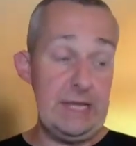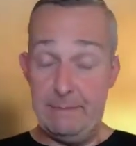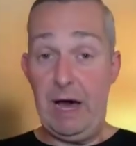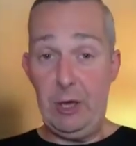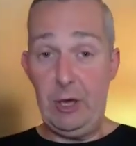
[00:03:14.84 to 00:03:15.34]
is, in
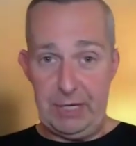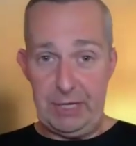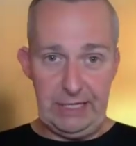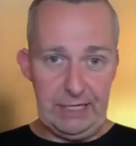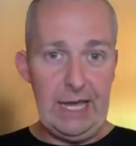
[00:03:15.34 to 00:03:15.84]
my
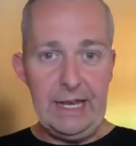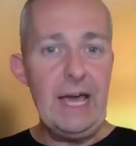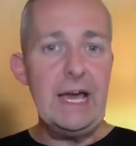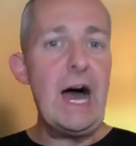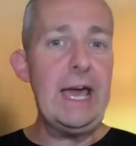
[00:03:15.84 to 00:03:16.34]
opinion, an
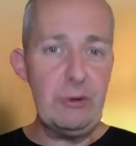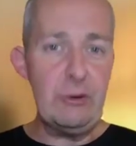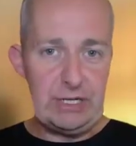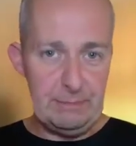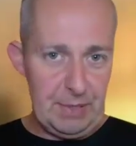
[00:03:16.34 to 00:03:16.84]
AI
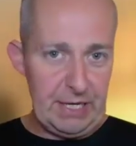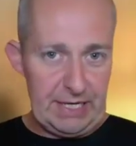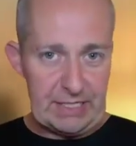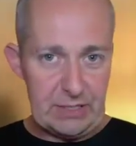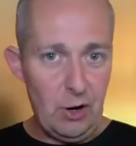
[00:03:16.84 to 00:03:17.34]
written
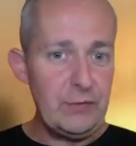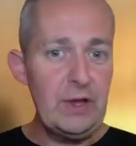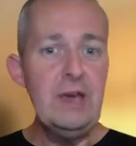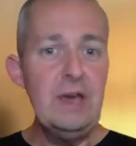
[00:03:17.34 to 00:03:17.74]
piece of